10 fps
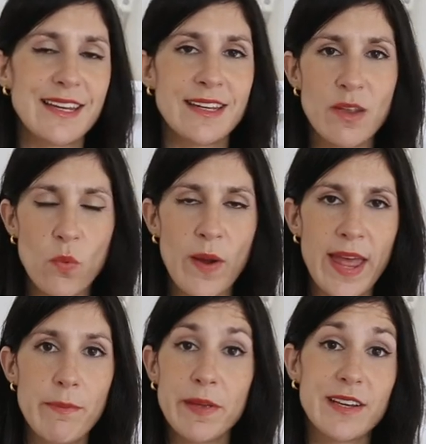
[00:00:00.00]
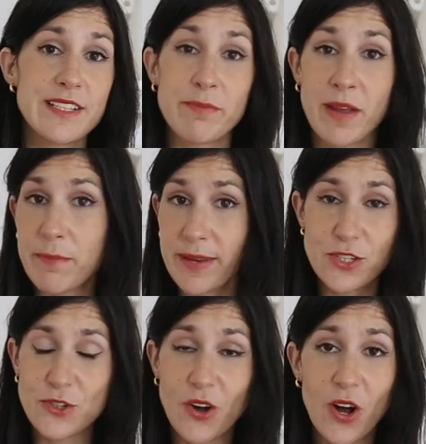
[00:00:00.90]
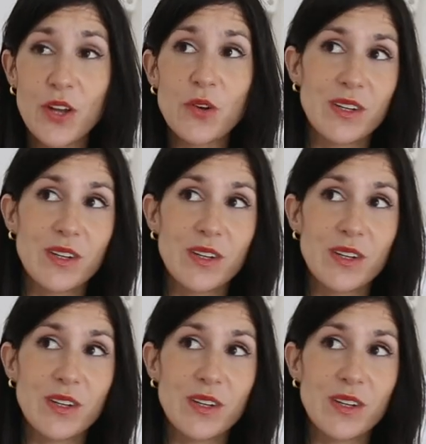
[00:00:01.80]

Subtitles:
knitwear because it might be too hot,